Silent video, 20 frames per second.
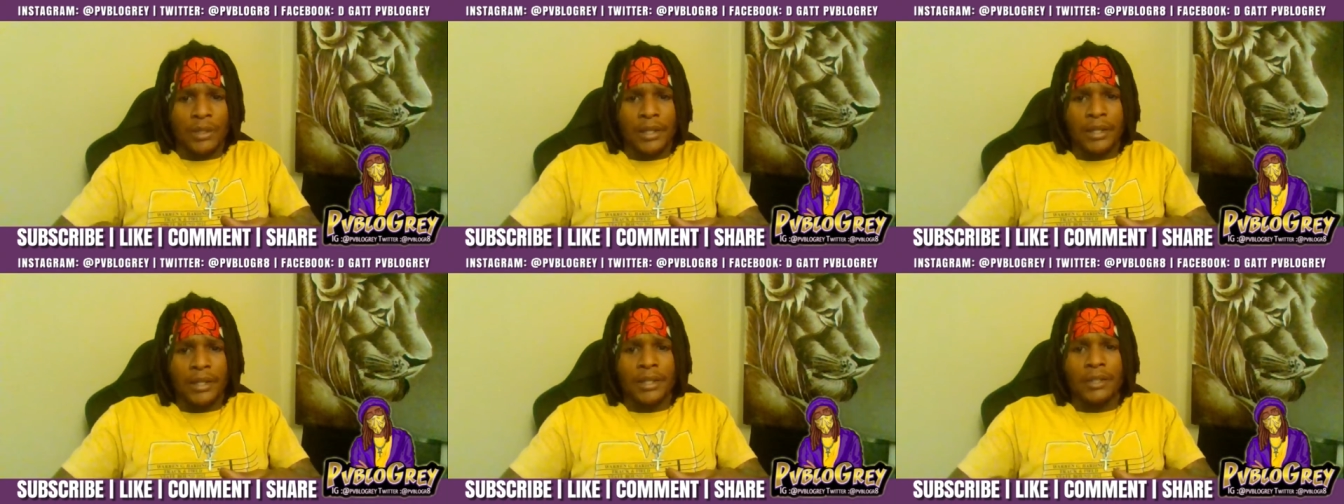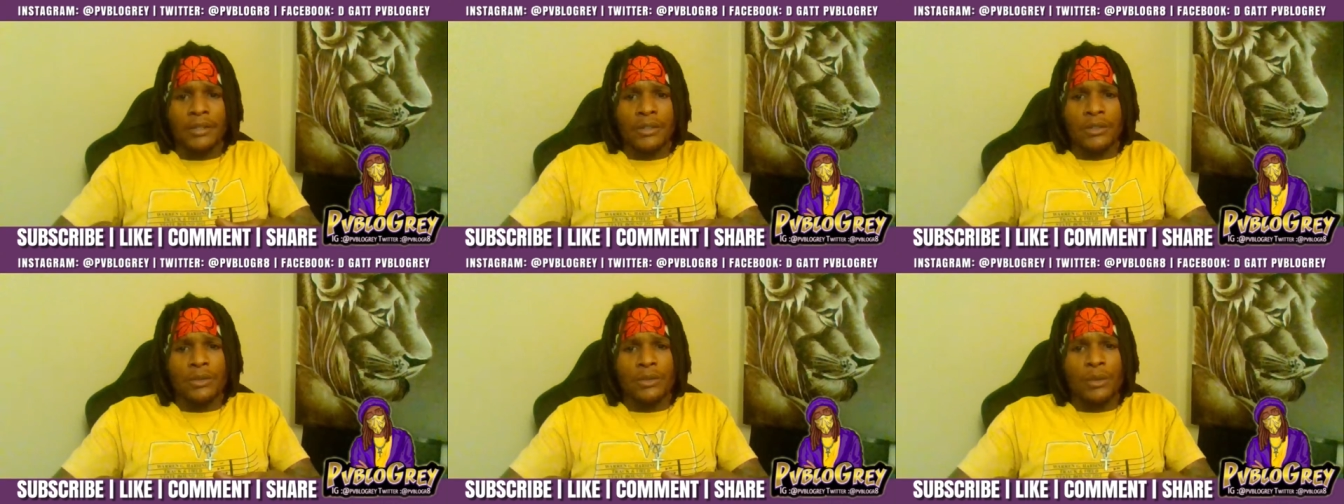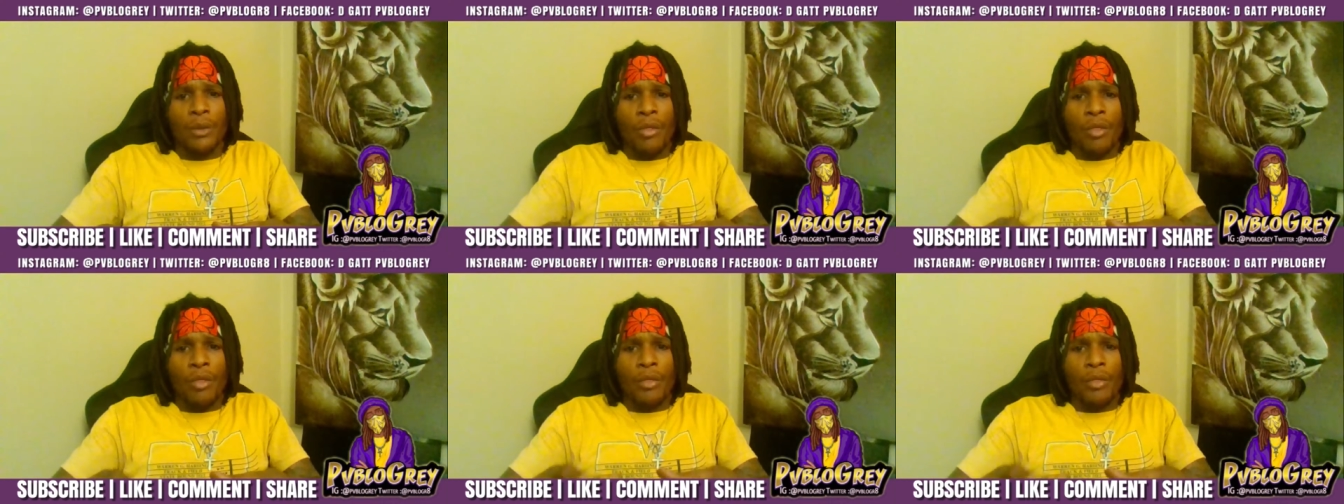is
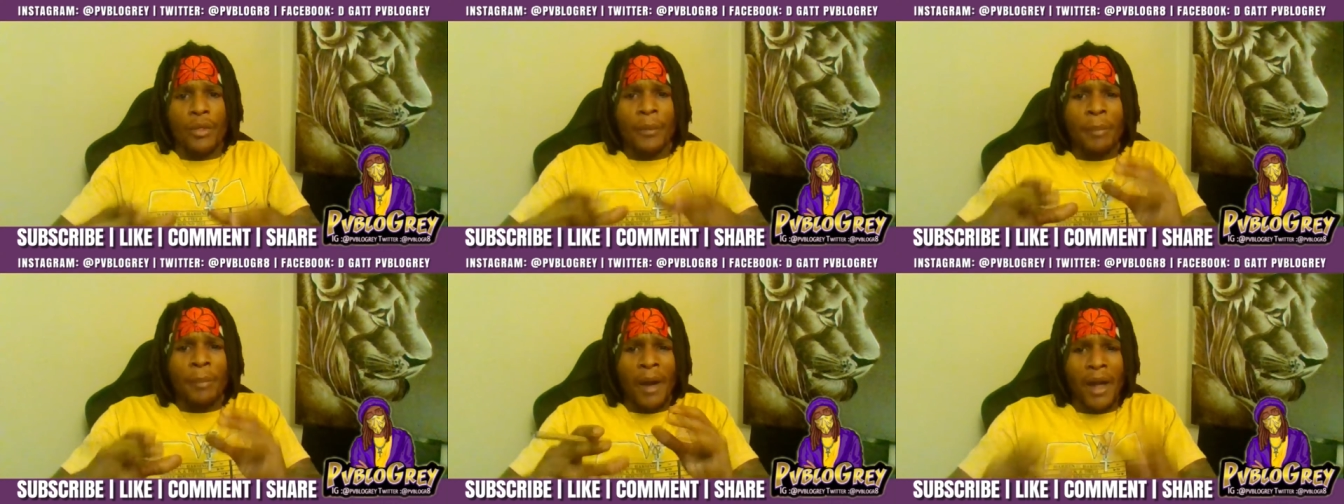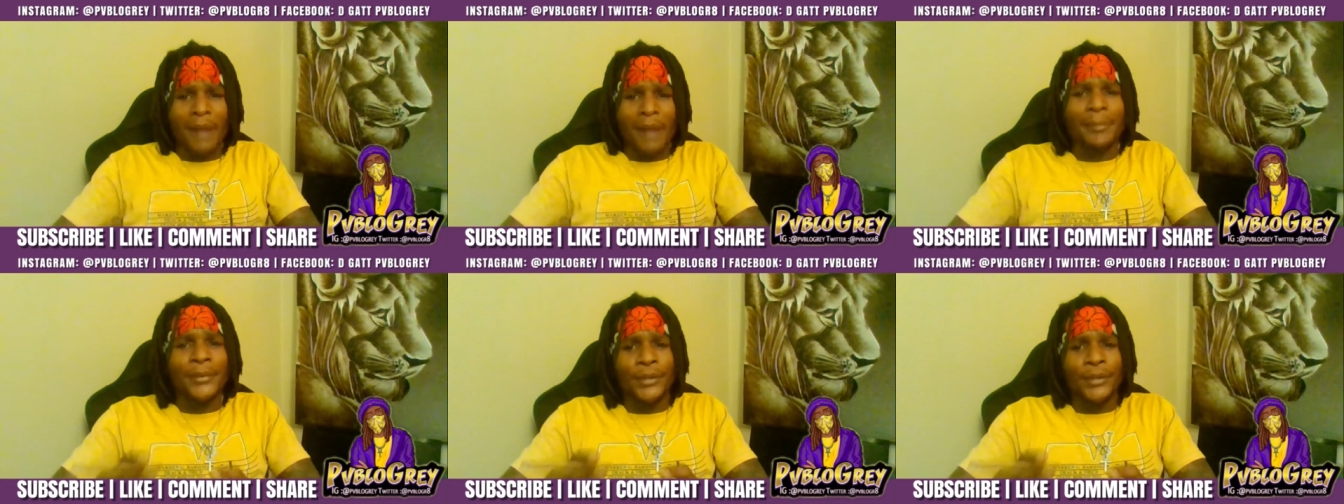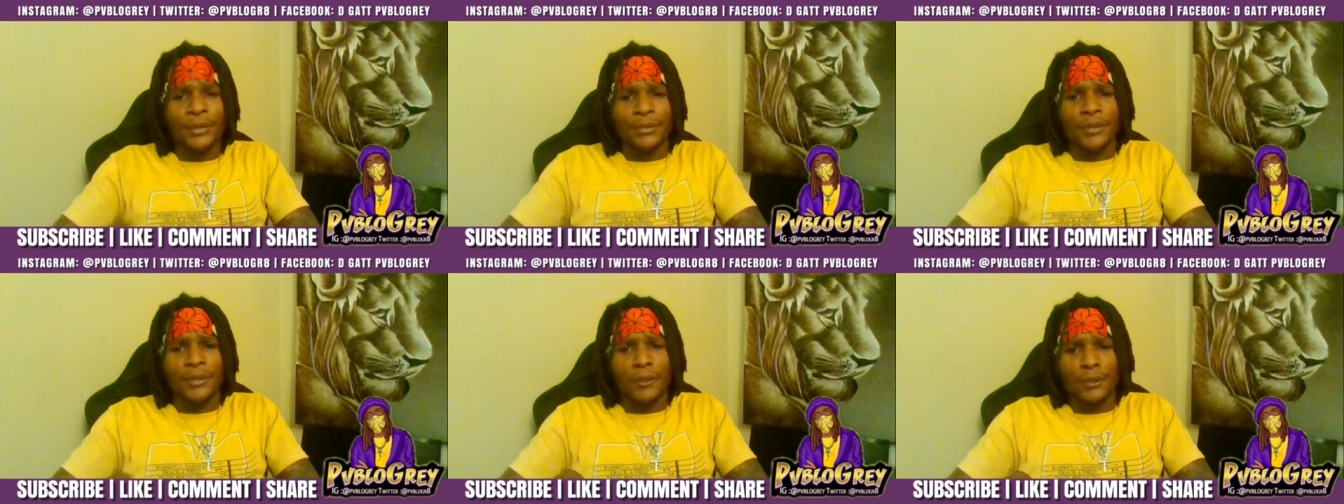the
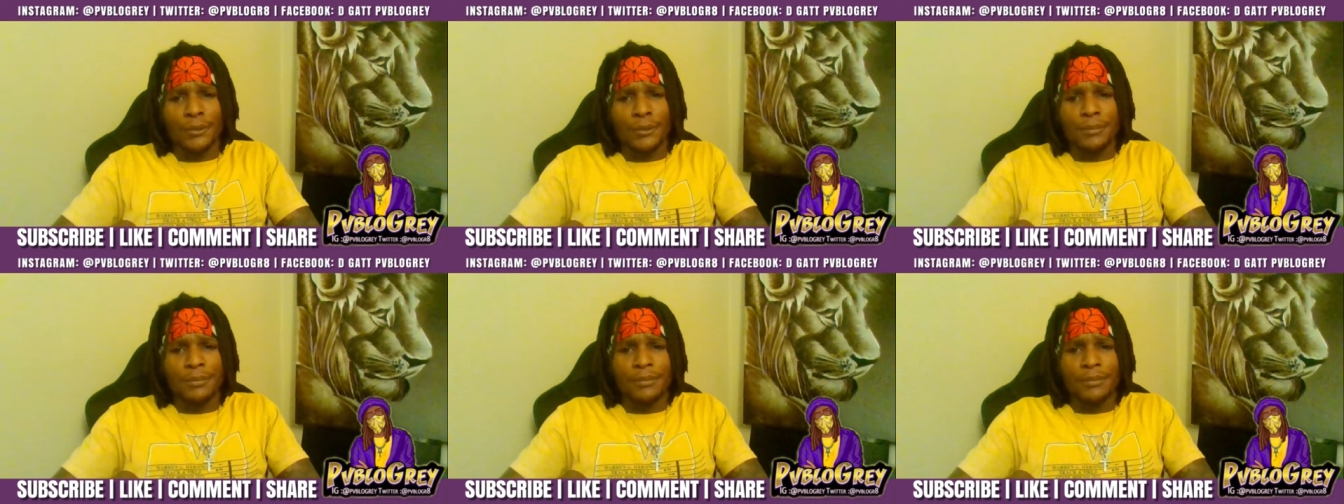popular vote.